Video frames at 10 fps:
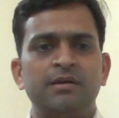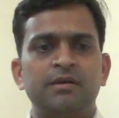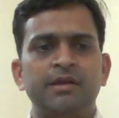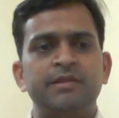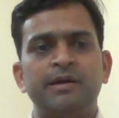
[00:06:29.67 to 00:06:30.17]

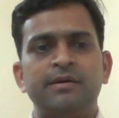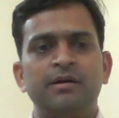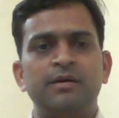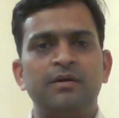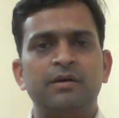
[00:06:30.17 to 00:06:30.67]
in the
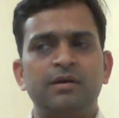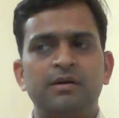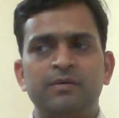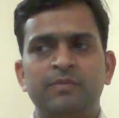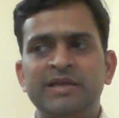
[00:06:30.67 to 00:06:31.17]

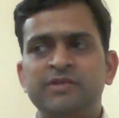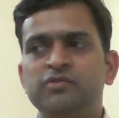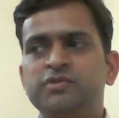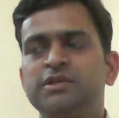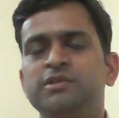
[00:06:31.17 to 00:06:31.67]
by
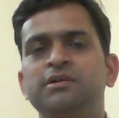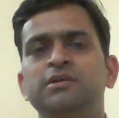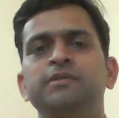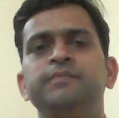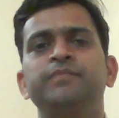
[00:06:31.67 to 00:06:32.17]
using
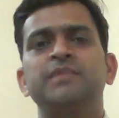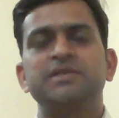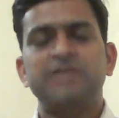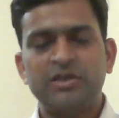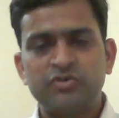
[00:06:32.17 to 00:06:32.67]
the
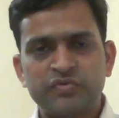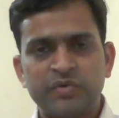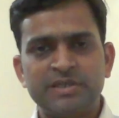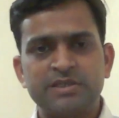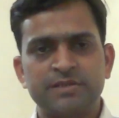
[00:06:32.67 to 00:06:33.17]

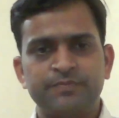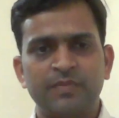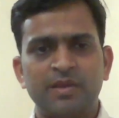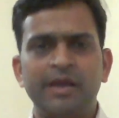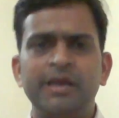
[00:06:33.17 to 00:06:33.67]
sinusoids.
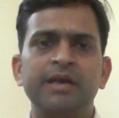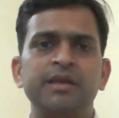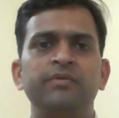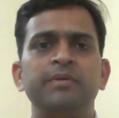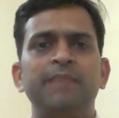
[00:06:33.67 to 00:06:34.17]
He had
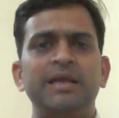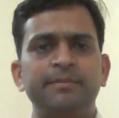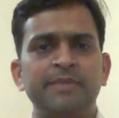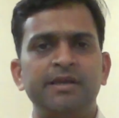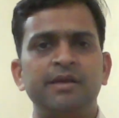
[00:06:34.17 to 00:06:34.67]
given
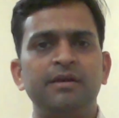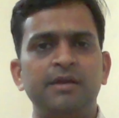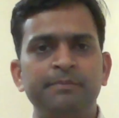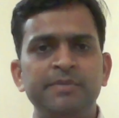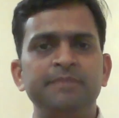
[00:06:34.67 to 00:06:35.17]

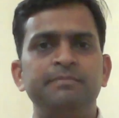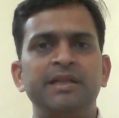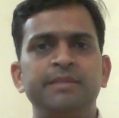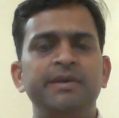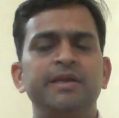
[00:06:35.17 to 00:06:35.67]
complete
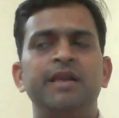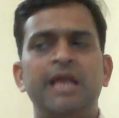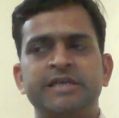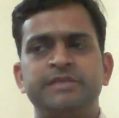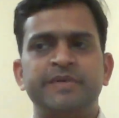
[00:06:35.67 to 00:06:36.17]
mathematical
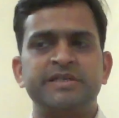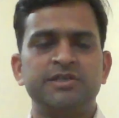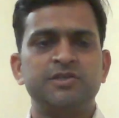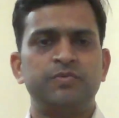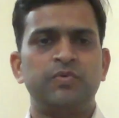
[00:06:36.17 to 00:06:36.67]

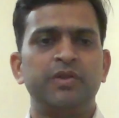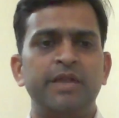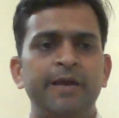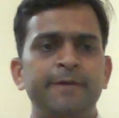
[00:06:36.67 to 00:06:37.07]
expressions for that.